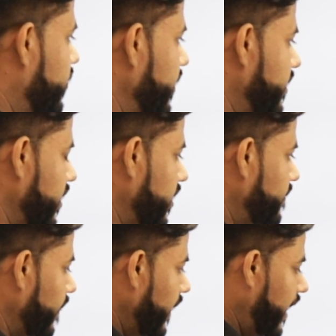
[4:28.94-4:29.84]

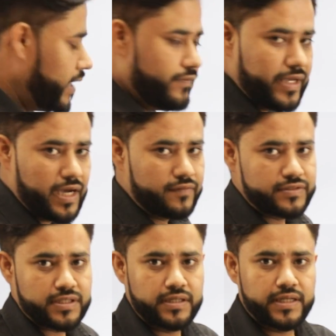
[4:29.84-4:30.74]
procedure and we have
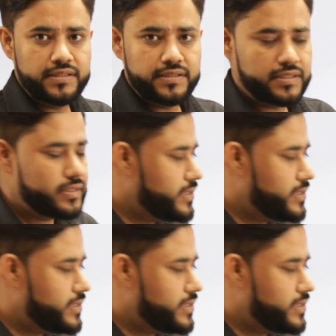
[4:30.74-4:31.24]
certain